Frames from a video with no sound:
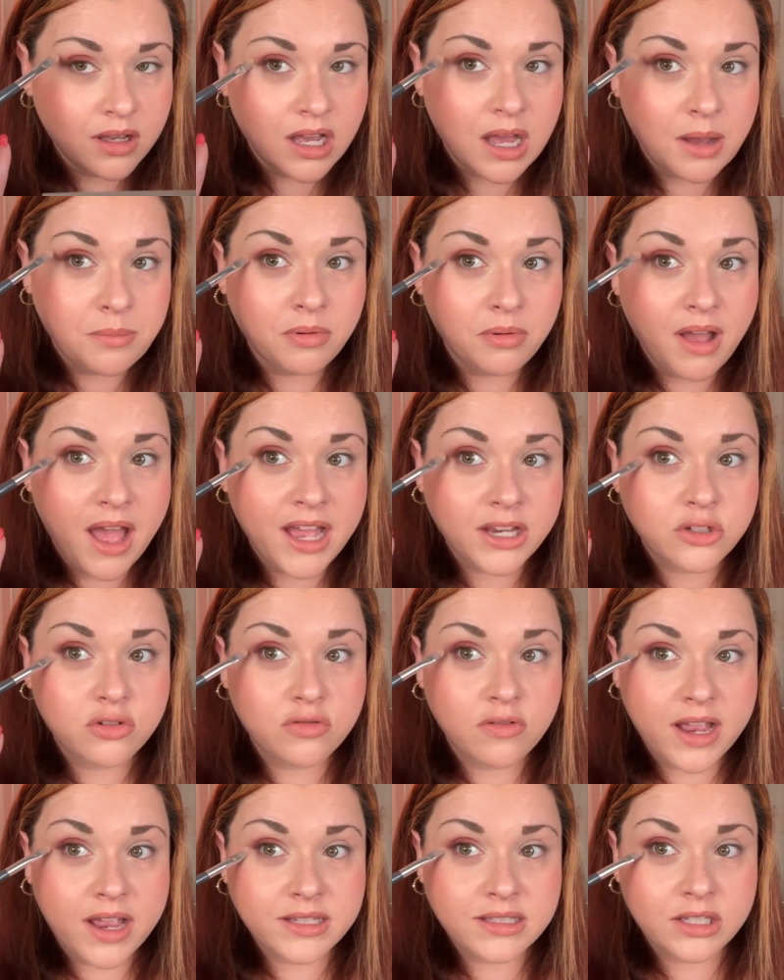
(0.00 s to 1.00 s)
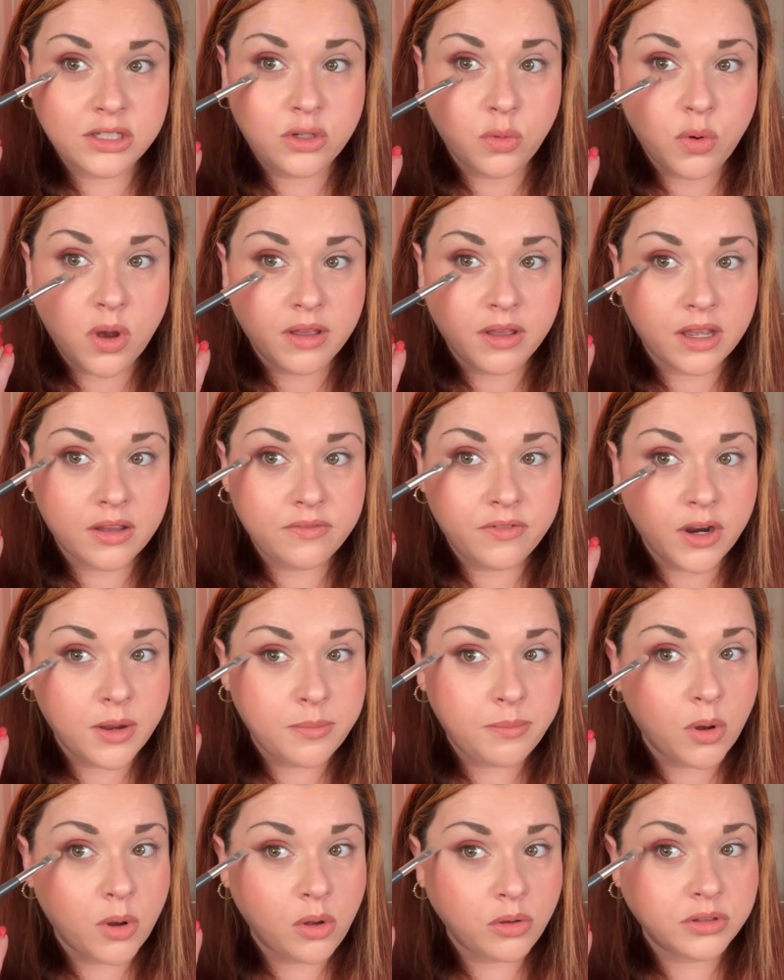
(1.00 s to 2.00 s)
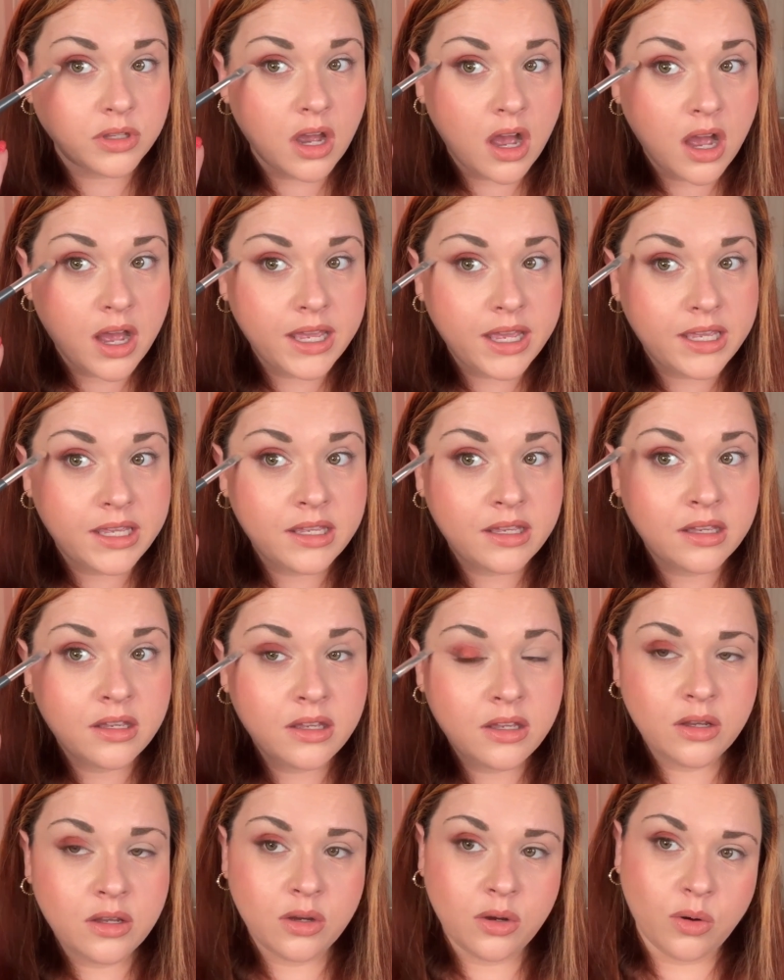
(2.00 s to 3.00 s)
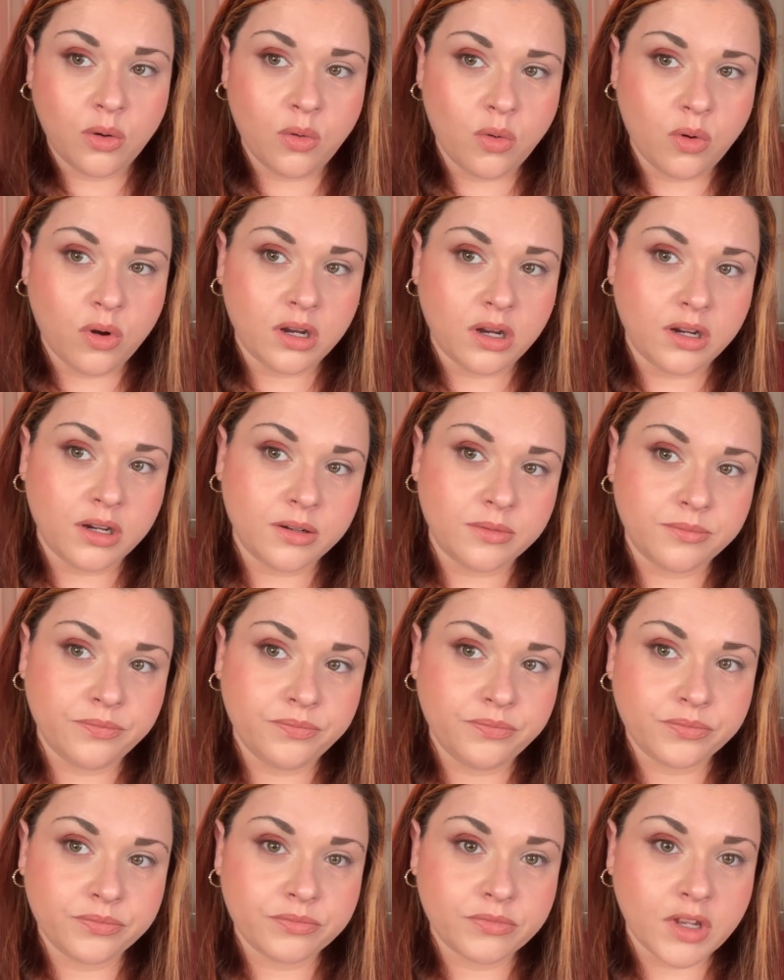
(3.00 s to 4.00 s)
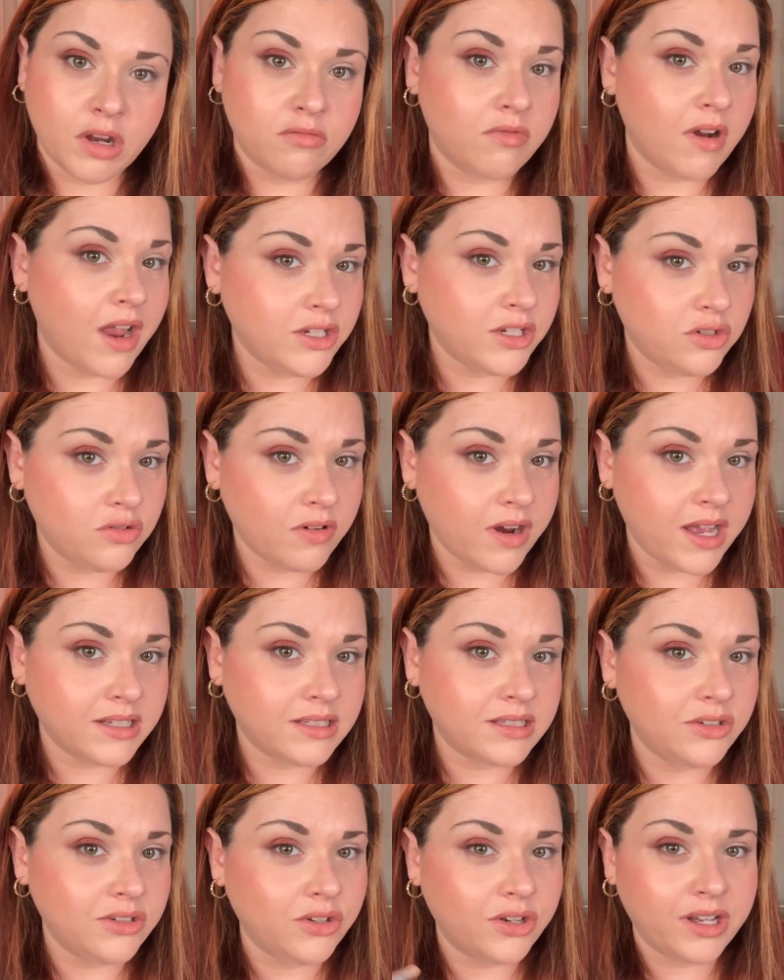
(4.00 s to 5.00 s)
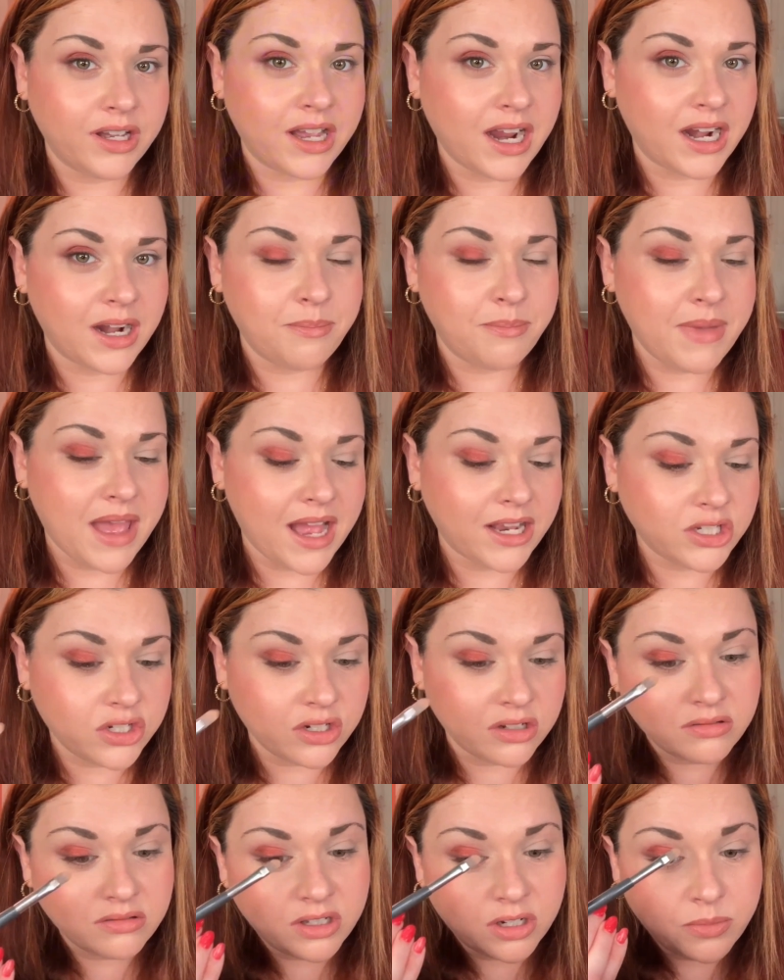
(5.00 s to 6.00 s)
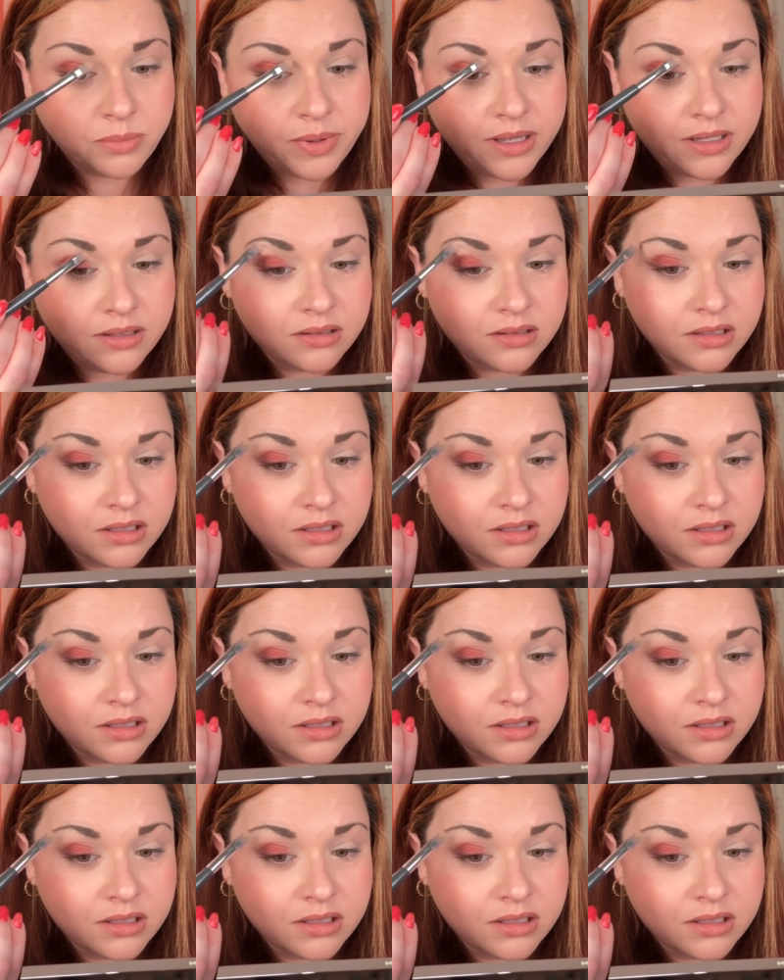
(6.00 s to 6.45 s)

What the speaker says: black dress and you want like a very bold eye, or a red dress and you can kind of match it a little bit,